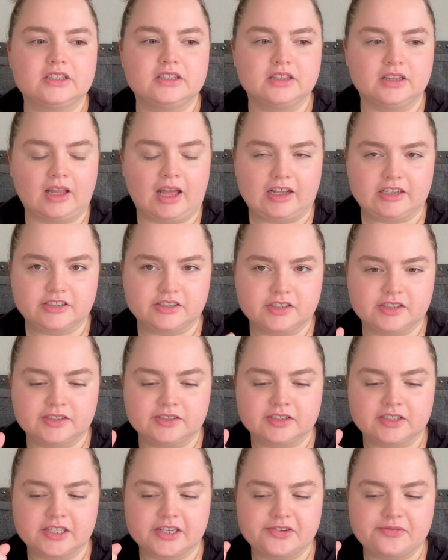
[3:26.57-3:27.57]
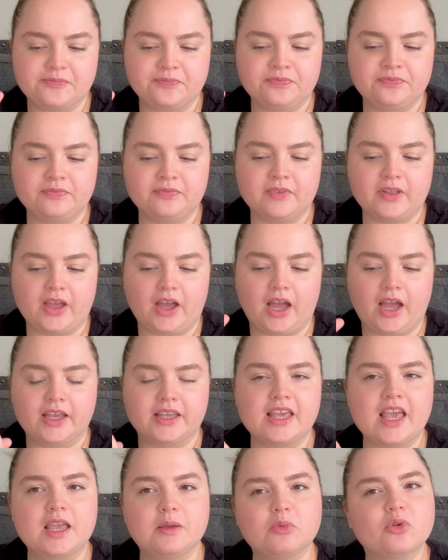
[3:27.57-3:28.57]
last season, I
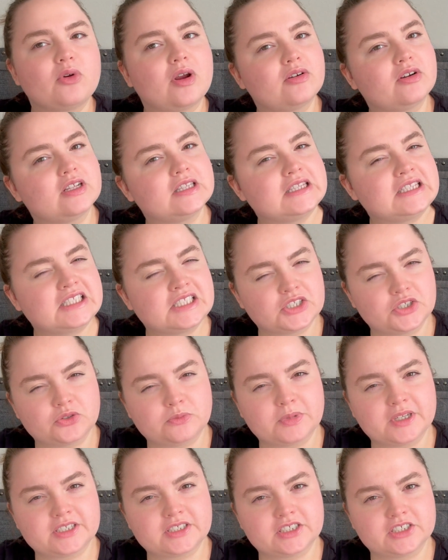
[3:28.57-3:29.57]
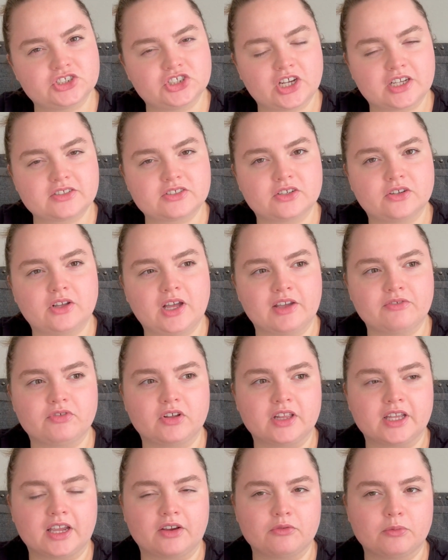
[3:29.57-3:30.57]
came around a little bit to Jessel. I
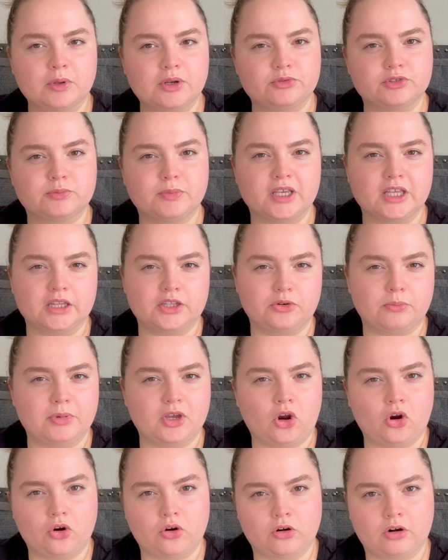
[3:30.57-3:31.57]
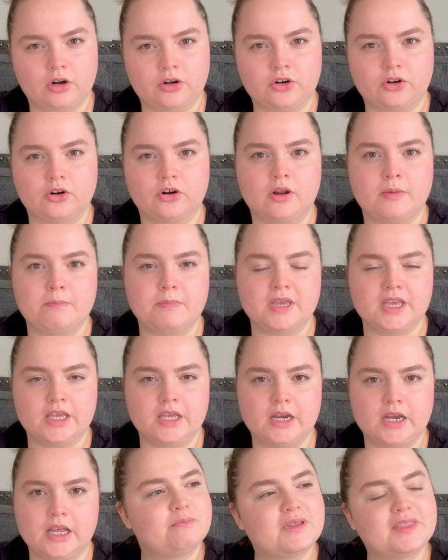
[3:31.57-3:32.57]
felt like everybody was being a little bit hard on her and
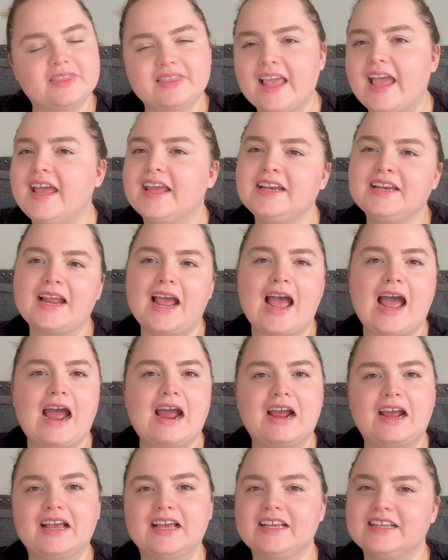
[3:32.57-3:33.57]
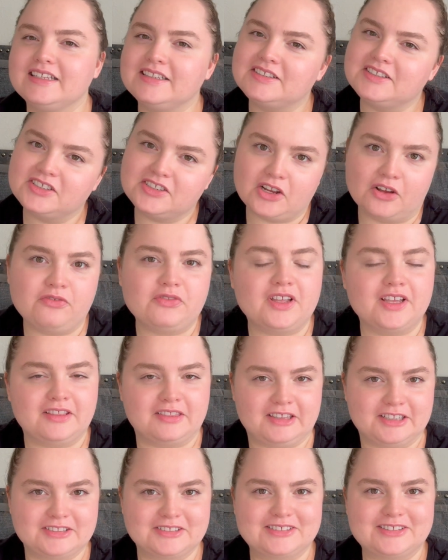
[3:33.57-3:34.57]
mean, but then it's stuff like
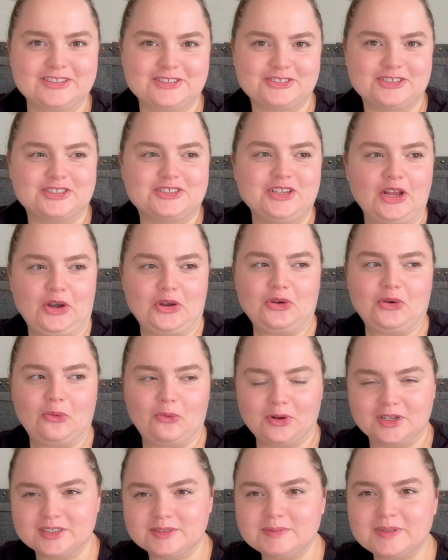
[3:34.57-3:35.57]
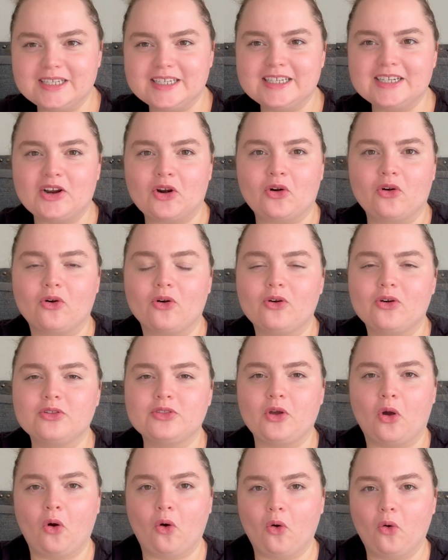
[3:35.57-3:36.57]
this that just annoys me. Her
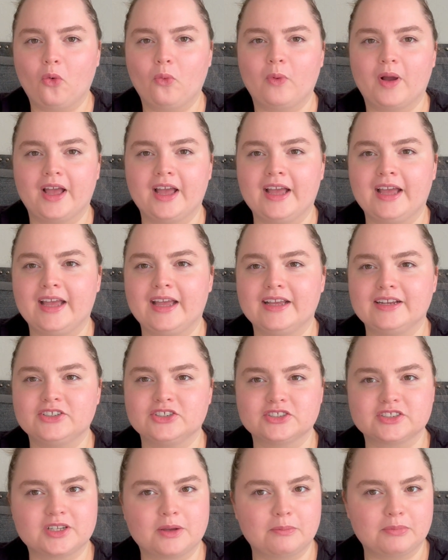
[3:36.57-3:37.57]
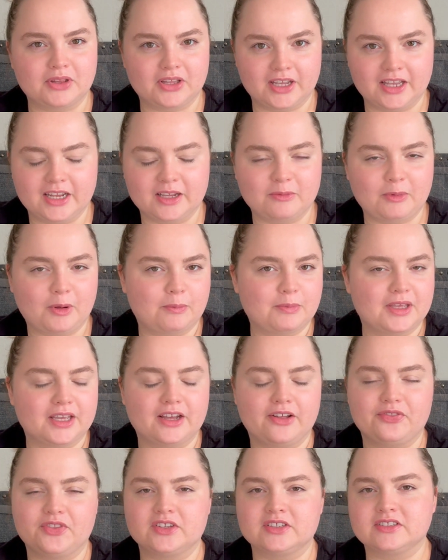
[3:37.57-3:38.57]
the whole way, just complaining about being
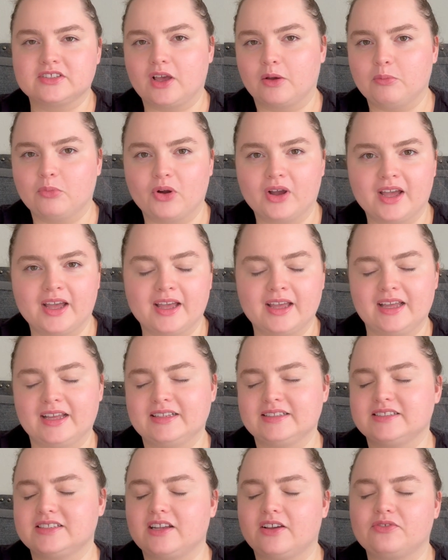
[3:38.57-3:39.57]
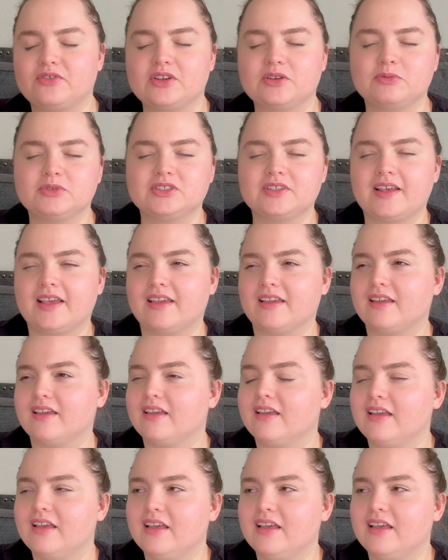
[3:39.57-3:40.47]
on the subway and stuff. It was like,